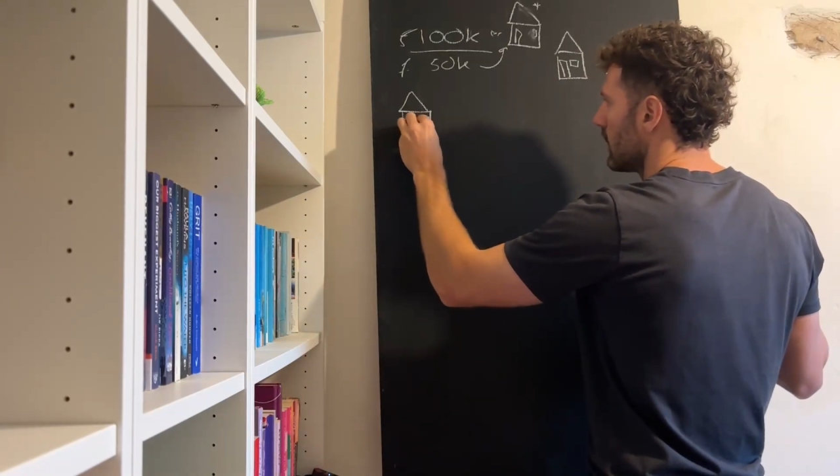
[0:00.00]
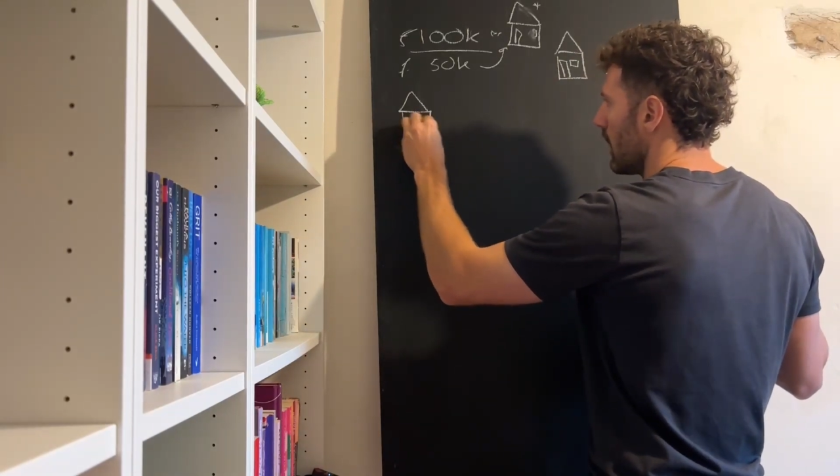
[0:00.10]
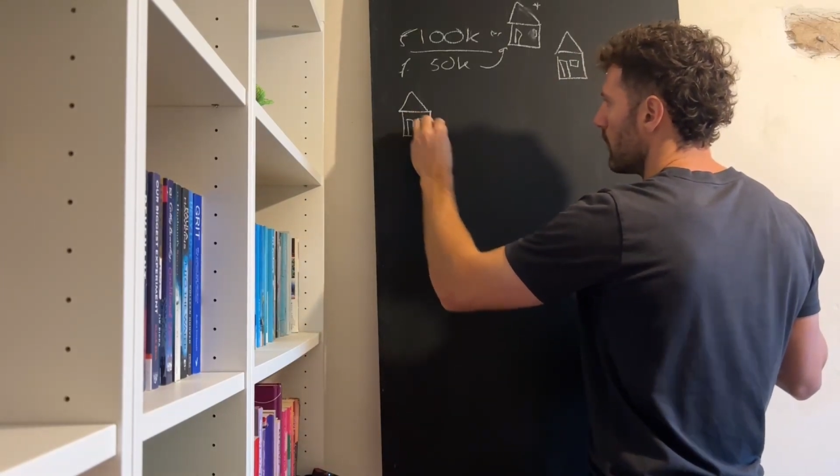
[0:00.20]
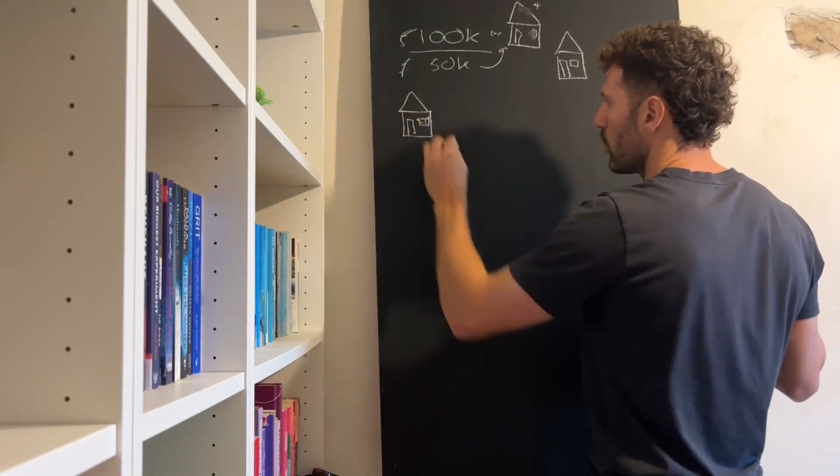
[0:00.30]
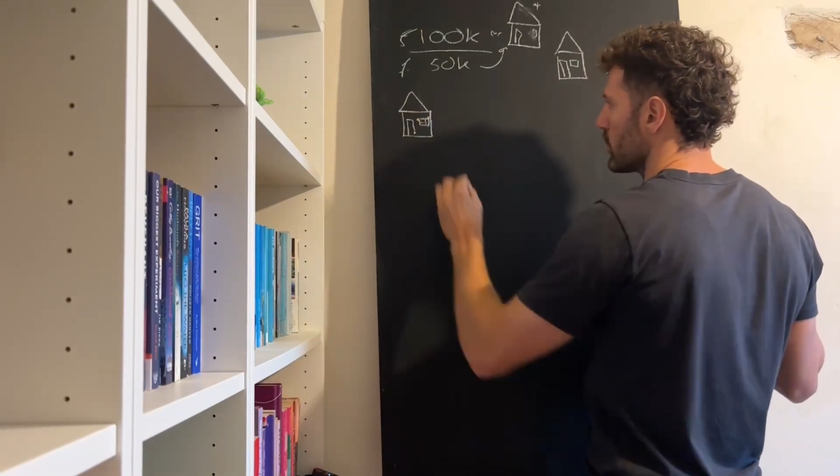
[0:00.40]
a
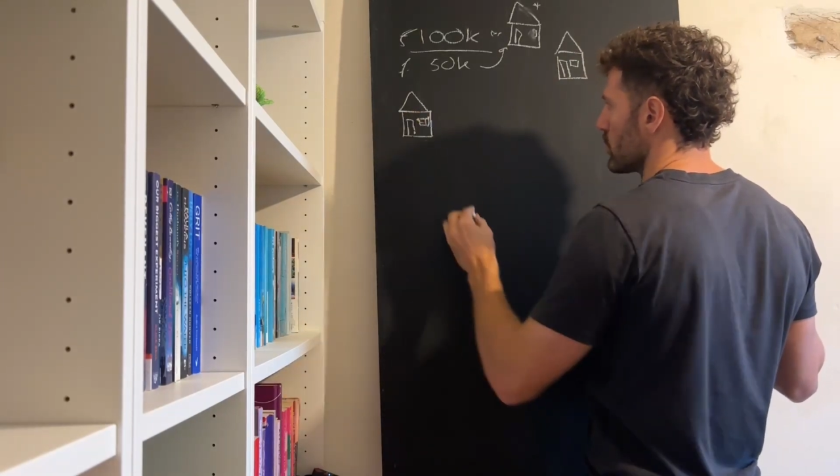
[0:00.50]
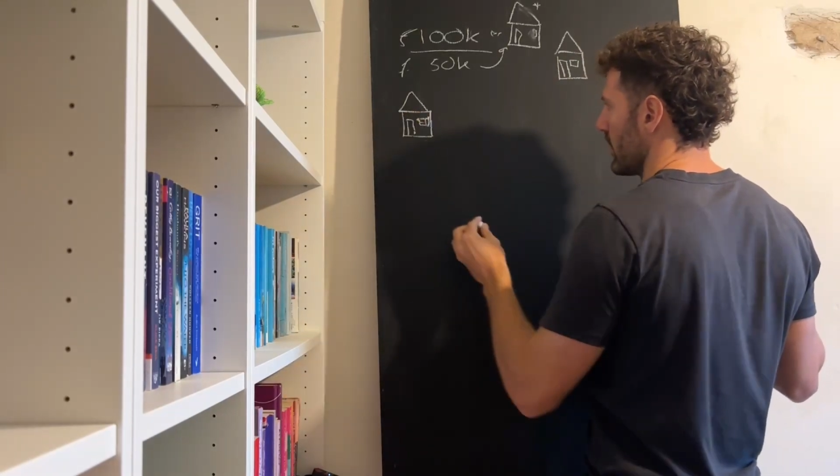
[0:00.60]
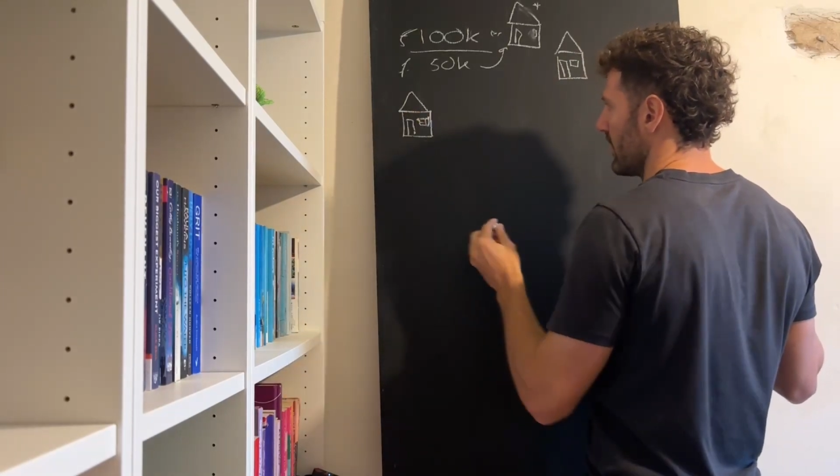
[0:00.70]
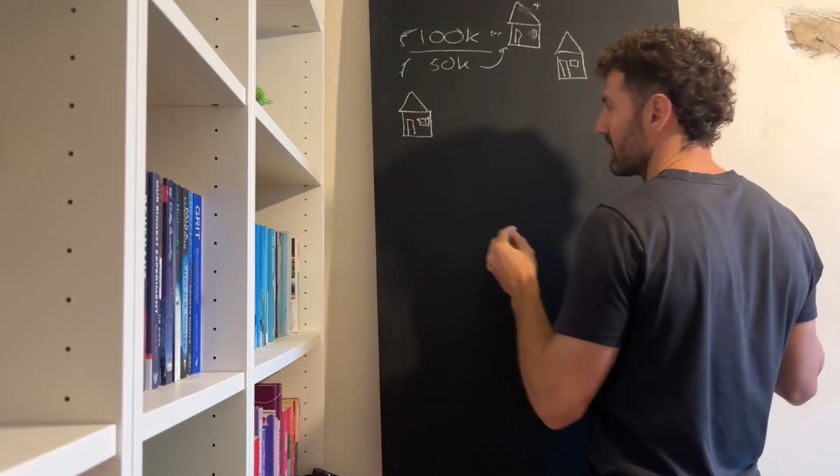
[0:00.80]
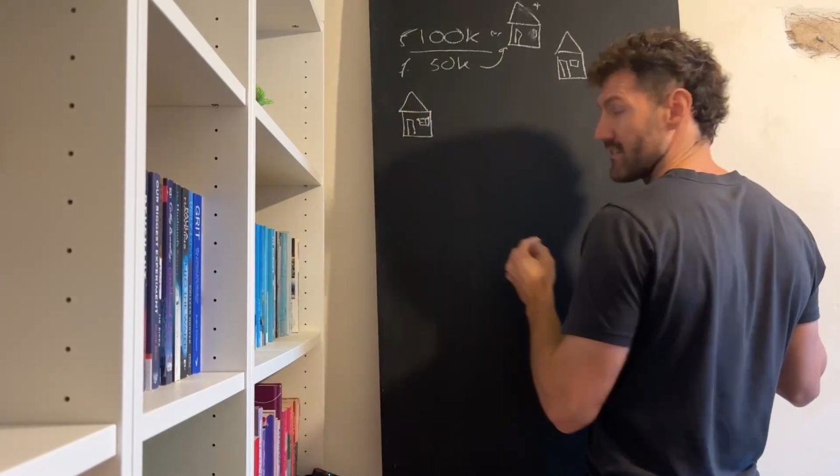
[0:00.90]
mortgage on
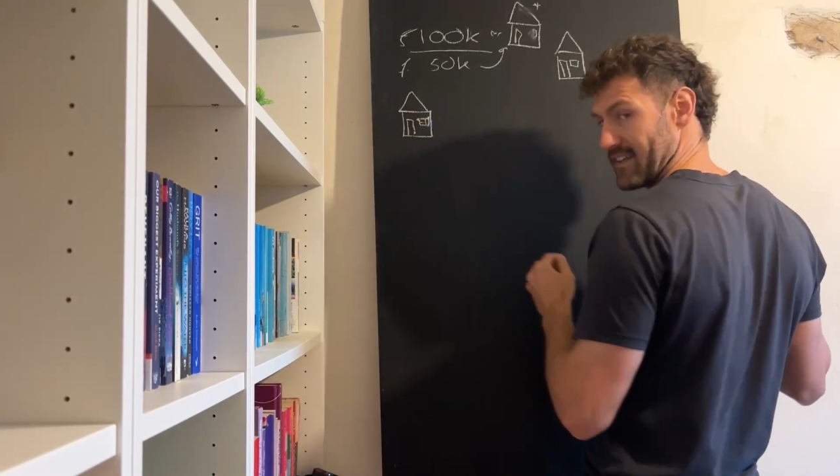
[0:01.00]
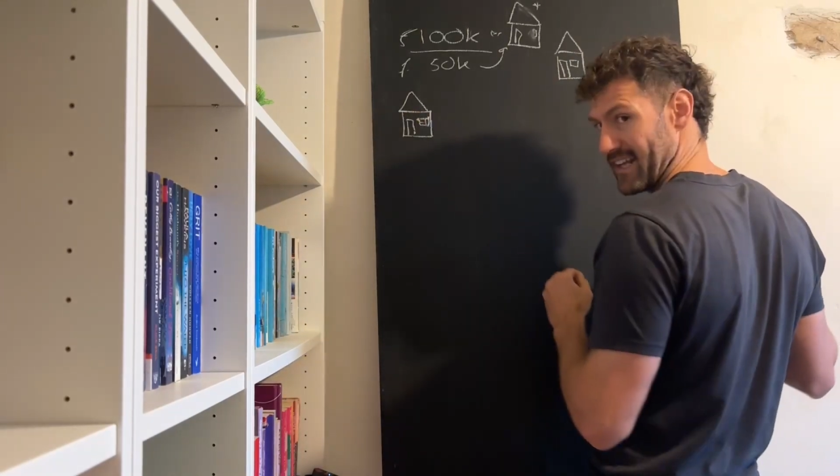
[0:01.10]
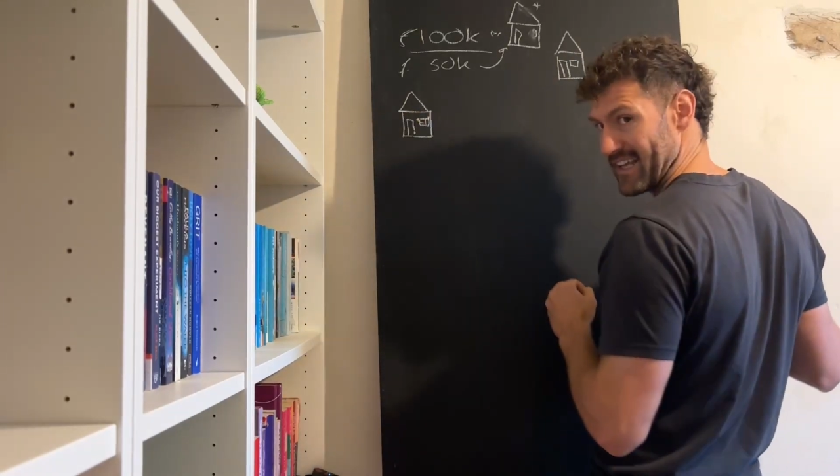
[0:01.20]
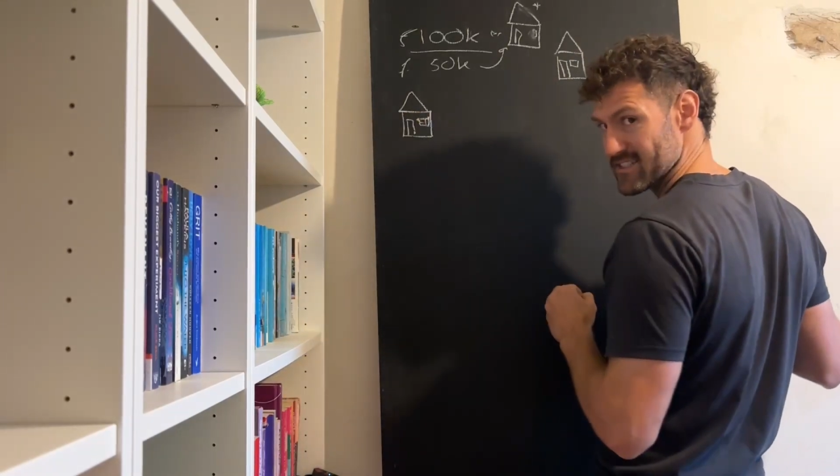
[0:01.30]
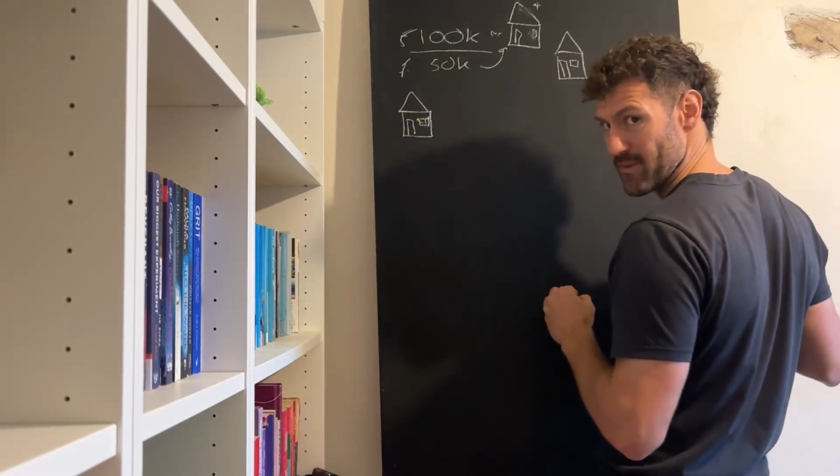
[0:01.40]
it? Can I
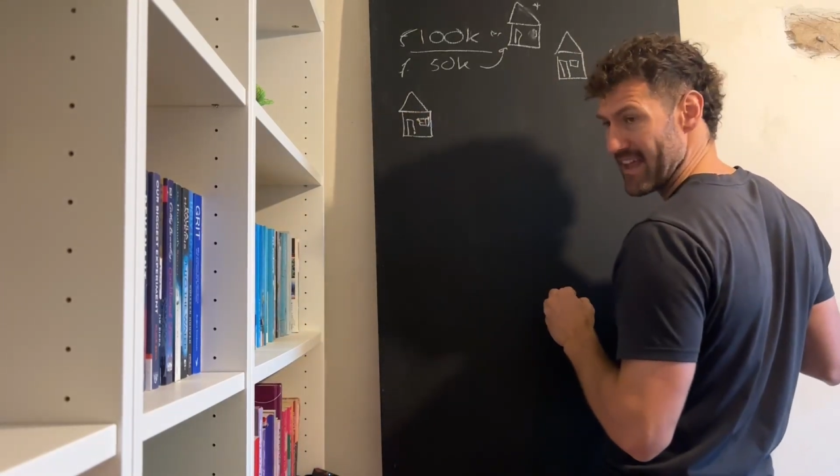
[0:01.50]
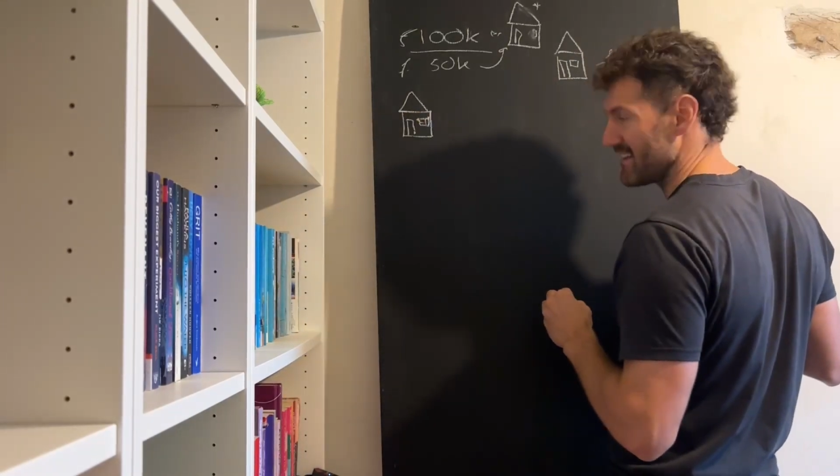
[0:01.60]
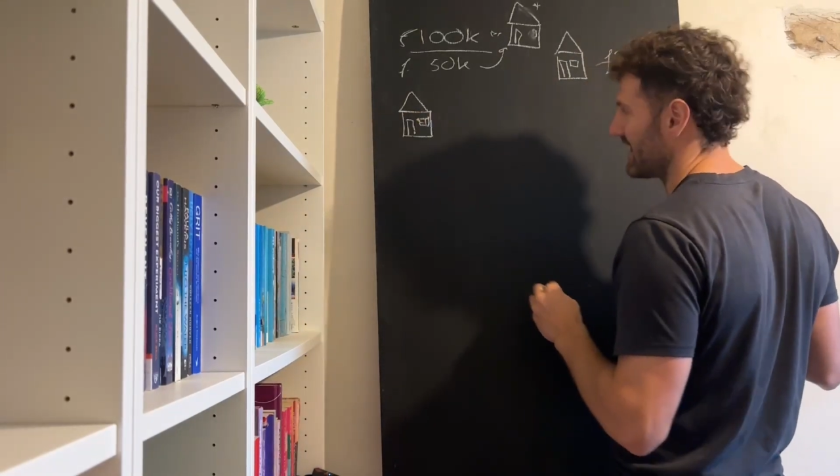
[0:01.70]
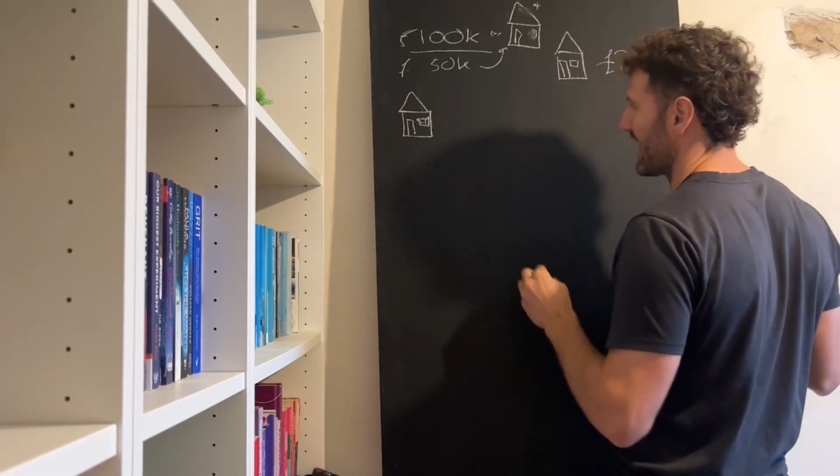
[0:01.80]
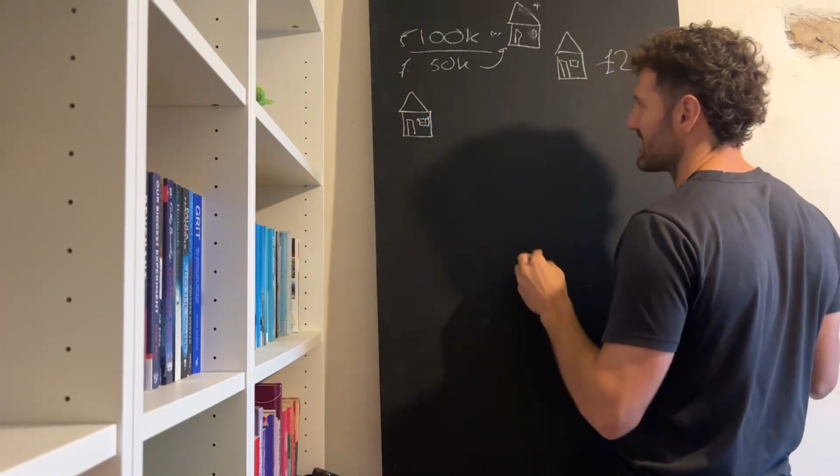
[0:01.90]
get some
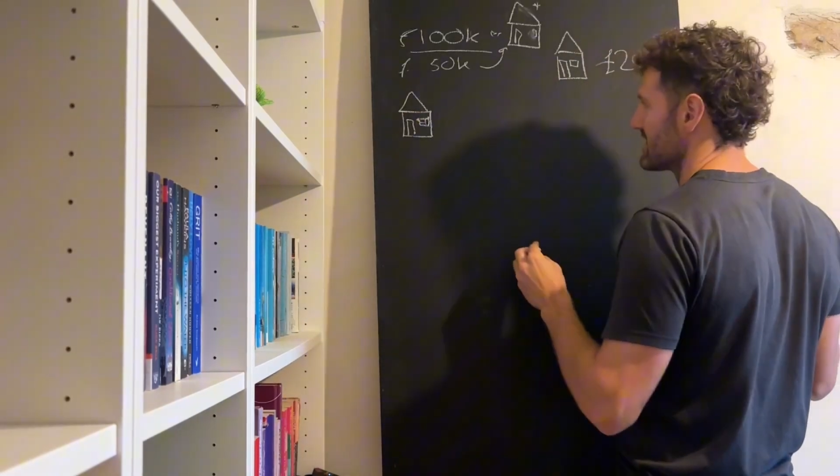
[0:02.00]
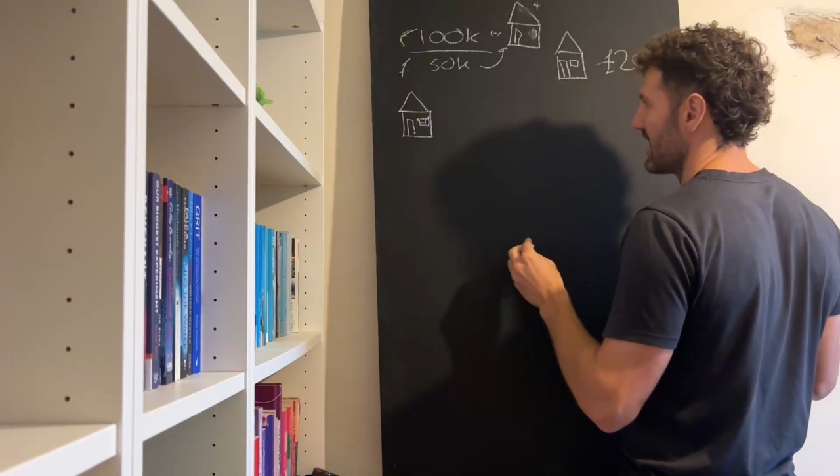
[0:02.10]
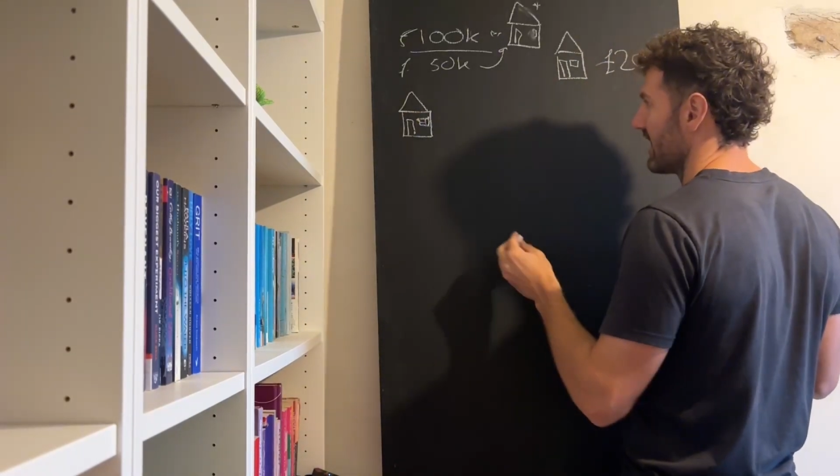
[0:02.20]
lending against it?